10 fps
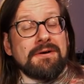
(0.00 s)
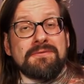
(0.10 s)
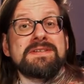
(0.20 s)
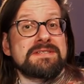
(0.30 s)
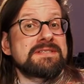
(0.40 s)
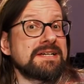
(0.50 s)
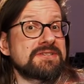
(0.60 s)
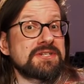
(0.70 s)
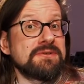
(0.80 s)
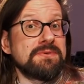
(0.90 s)
how this
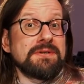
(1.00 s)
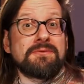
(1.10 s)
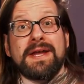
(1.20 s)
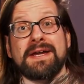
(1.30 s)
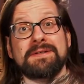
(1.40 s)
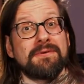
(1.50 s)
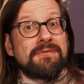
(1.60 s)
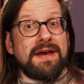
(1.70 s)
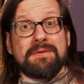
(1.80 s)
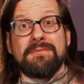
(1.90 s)
texture will react with
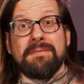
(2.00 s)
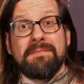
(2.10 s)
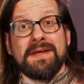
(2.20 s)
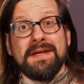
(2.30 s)
that one.